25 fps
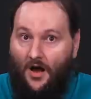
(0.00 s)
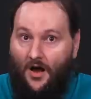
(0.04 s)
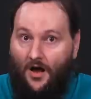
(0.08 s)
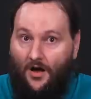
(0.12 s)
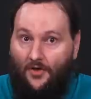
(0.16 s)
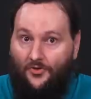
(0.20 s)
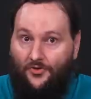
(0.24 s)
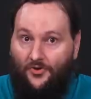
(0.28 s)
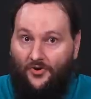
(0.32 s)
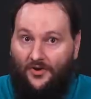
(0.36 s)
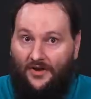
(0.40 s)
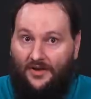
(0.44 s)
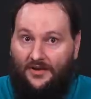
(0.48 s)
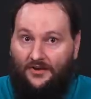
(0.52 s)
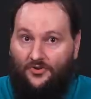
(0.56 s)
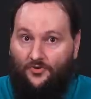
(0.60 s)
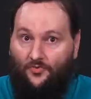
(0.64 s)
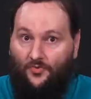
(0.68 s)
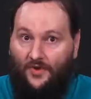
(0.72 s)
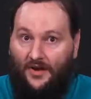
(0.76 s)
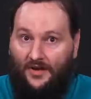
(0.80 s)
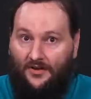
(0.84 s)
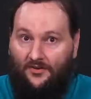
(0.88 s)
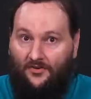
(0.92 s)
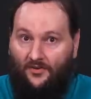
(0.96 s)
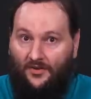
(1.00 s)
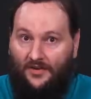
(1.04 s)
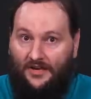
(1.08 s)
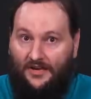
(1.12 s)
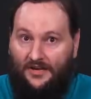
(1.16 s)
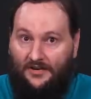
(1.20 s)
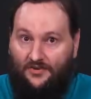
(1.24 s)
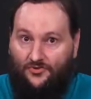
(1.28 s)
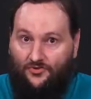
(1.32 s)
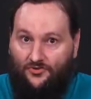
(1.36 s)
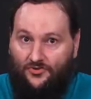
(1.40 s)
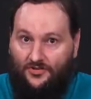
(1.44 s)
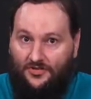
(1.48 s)
Other indirectly
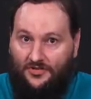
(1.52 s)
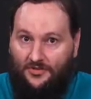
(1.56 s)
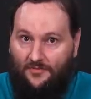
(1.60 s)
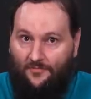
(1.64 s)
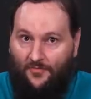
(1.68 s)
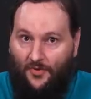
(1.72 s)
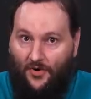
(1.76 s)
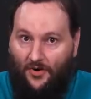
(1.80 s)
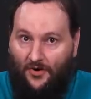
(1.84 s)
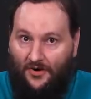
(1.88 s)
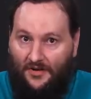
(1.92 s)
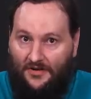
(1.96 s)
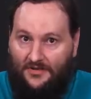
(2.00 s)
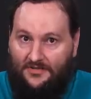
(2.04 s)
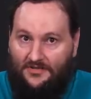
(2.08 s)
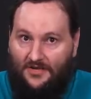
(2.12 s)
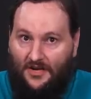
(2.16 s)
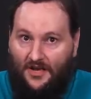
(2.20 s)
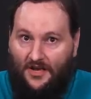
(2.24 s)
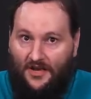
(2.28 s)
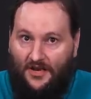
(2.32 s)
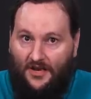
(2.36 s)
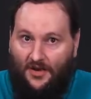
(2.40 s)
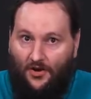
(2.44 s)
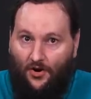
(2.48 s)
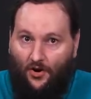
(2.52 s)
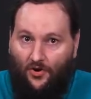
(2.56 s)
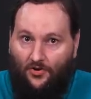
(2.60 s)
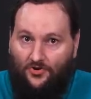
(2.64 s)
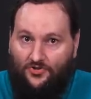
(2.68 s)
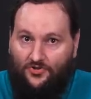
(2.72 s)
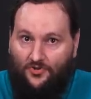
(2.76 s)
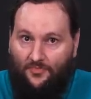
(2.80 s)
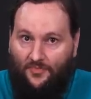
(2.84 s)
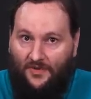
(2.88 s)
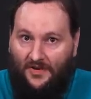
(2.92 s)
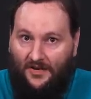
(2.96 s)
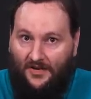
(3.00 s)
interested parties can
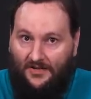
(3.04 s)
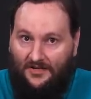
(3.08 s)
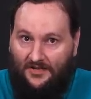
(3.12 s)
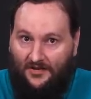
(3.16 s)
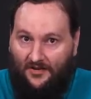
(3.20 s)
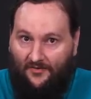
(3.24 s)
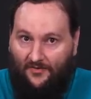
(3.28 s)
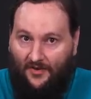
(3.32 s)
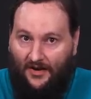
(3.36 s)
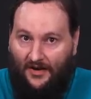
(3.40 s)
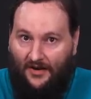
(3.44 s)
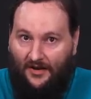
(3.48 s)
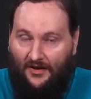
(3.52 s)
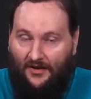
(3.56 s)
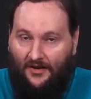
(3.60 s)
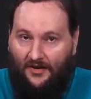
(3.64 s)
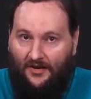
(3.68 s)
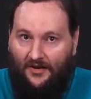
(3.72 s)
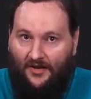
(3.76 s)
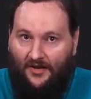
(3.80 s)
also be identified.